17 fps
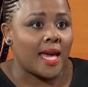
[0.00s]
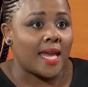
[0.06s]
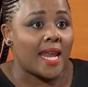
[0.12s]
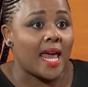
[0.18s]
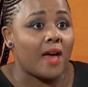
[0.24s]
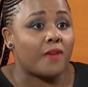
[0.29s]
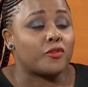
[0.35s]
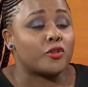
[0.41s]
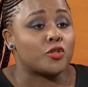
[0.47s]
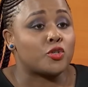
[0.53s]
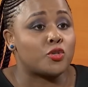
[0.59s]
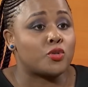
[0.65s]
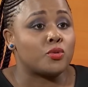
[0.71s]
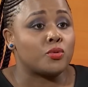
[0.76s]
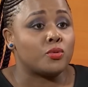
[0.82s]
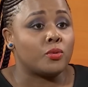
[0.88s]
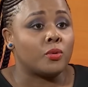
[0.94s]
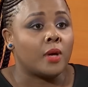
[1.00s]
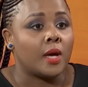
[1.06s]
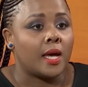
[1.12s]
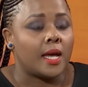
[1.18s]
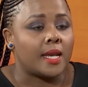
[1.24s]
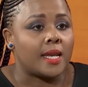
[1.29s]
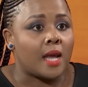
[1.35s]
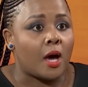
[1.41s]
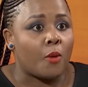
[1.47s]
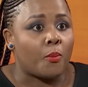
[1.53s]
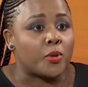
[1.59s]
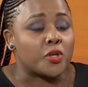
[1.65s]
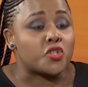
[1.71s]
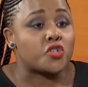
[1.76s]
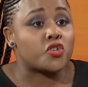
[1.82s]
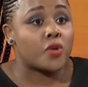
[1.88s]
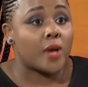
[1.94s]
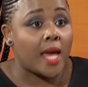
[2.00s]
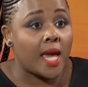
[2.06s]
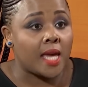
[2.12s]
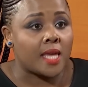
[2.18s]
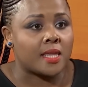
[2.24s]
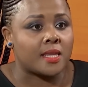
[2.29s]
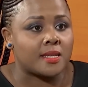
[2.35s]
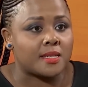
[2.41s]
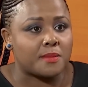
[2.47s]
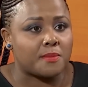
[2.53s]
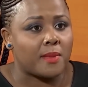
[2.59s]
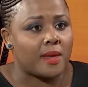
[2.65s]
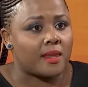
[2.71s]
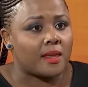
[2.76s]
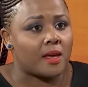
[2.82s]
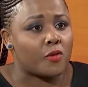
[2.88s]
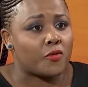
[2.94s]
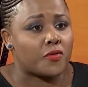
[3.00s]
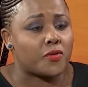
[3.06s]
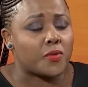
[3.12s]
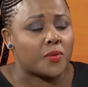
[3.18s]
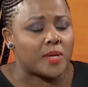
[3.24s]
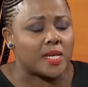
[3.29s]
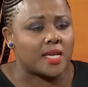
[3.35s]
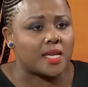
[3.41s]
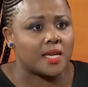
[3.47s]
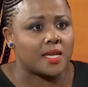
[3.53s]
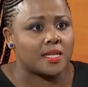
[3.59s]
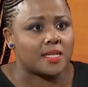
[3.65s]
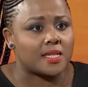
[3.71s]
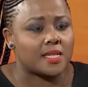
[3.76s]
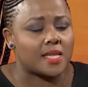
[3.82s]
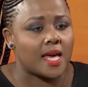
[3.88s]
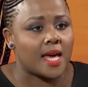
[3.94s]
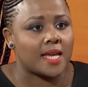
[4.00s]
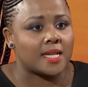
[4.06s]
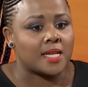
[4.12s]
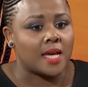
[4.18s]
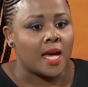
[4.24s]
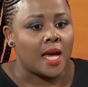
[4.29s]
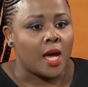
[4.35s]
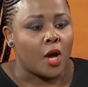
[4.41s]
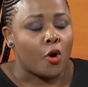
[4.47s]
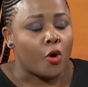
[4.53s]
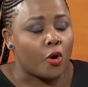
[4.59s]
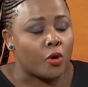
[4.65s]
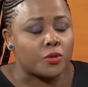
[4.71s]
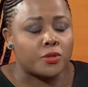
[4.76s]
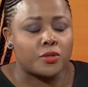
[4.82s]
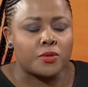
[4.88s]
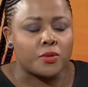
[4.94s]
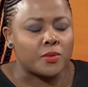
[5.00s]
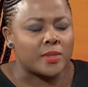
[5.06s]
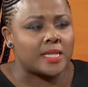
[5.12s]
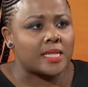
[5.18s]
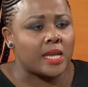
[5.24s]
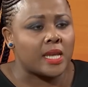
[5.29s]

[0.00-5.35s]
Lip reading: and having to now portray this mother of three kids that goes through